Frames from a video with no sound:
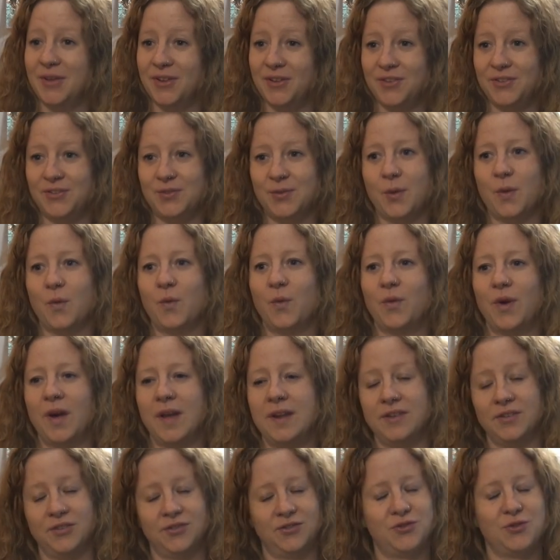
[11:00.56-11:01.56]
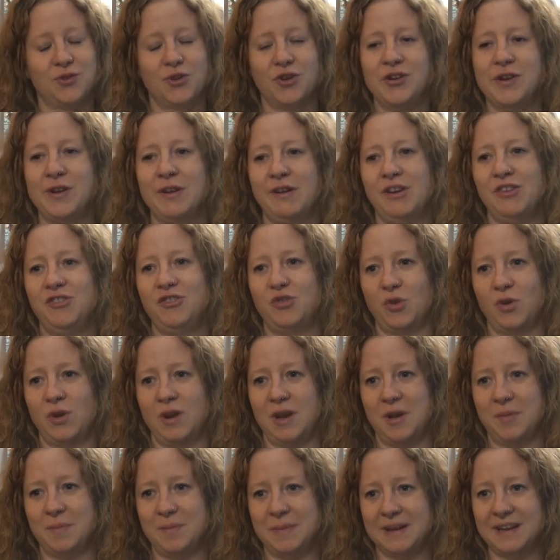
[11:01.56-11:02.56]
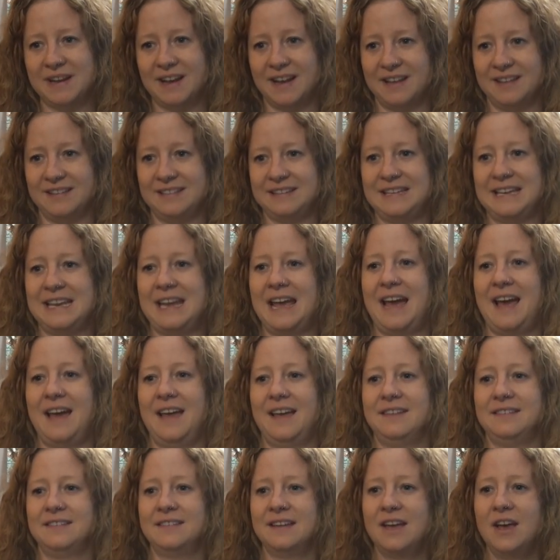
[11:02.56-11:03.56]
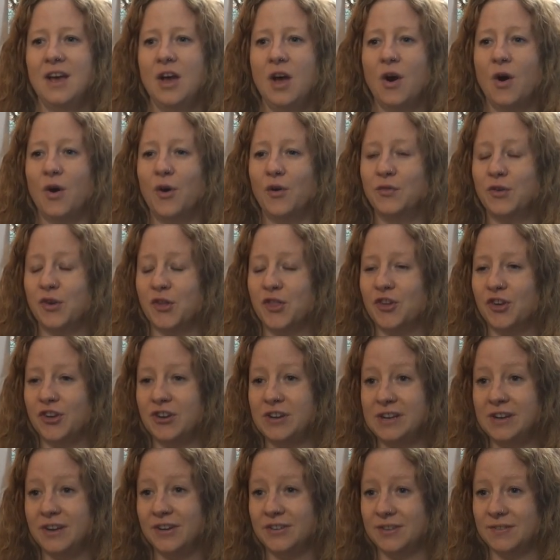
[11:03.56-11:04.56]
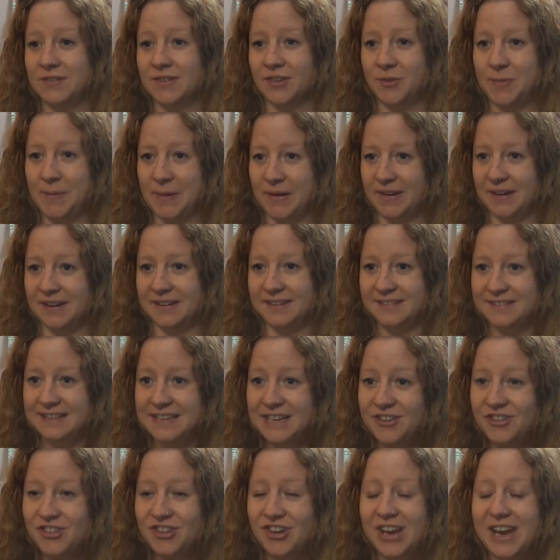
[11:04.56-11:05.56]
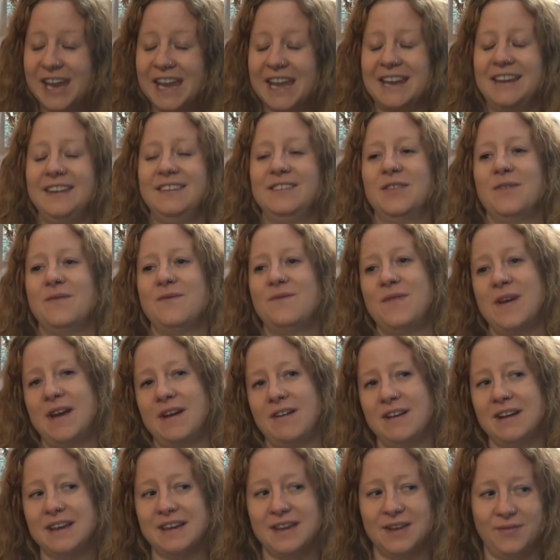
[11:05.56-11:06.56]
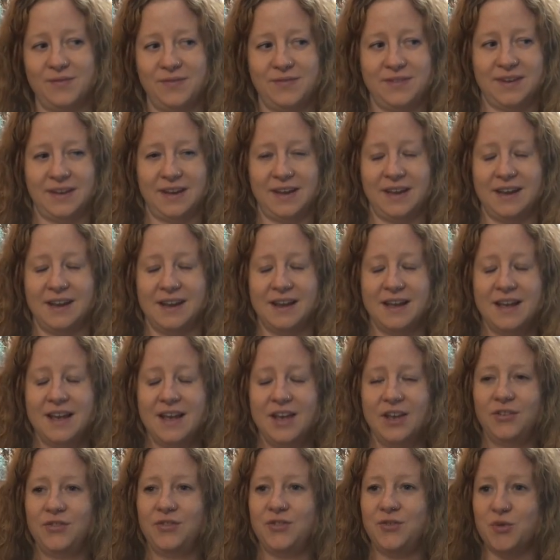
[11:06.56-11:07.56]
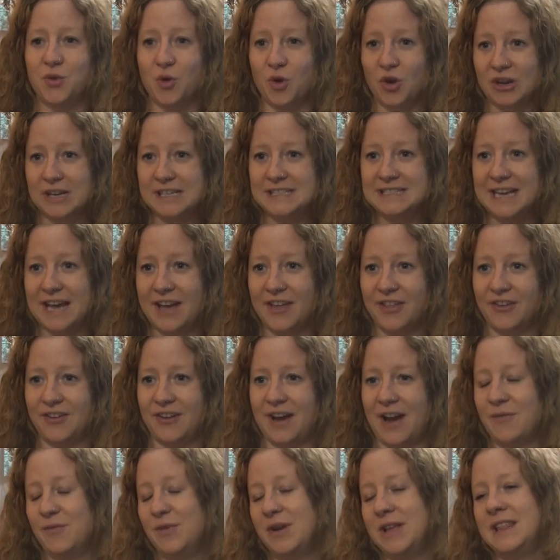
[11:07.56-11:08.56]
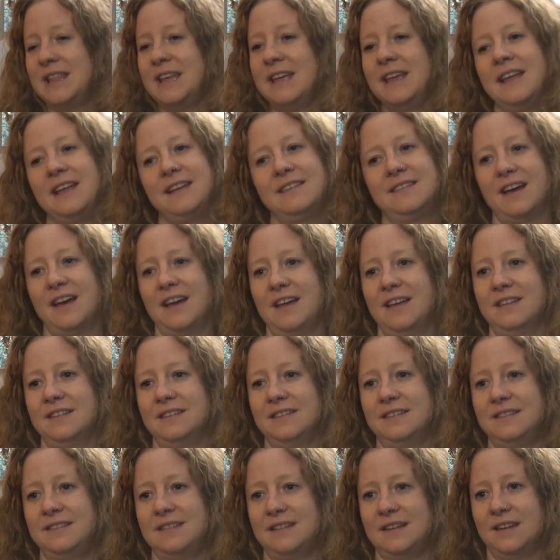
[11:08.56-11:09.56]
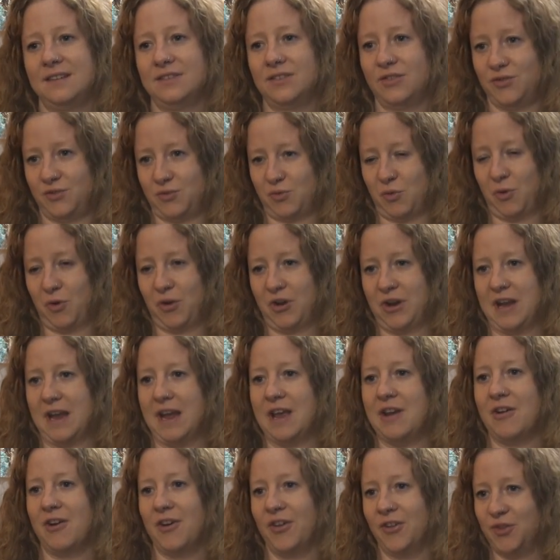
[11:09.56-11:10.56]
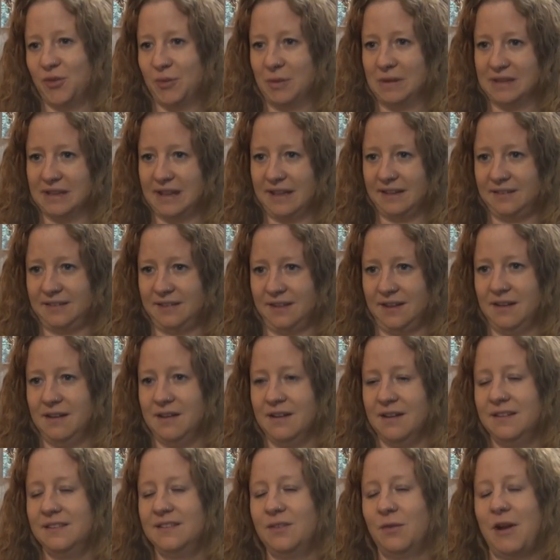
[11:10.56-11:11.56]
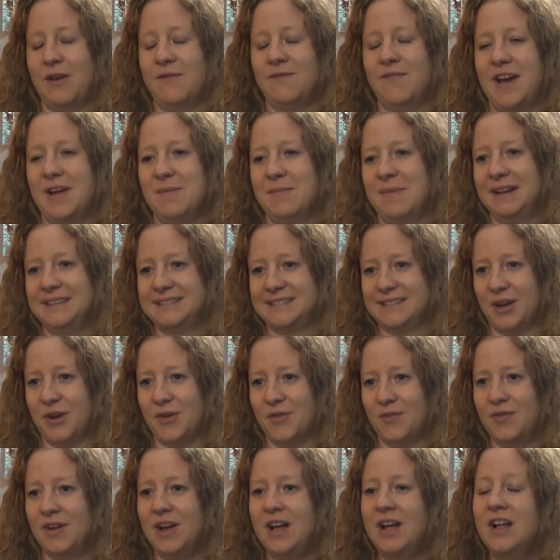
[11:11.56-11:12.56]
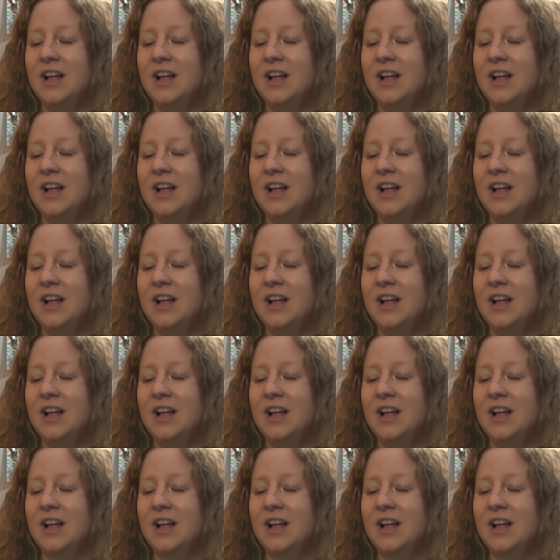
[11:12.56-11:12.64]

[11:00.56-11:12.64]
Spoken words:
is an extraordinary joy because he has over 30 years of experience teaching, and he's a very gifted storyteller. Everything he does is a story and also a lesson, and so I find myself